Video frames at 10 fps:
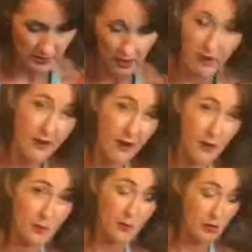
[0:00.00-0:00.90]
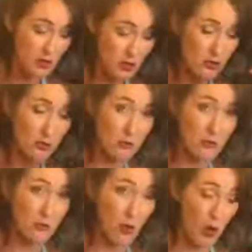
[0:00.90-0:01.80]
I know, I'm going to use a bit
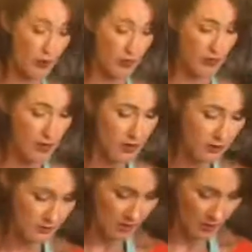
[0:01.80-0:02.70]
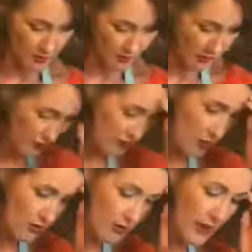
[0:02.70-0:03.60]
of both. So, I've
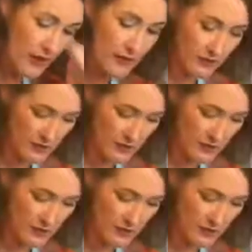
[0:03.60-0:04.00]
got that,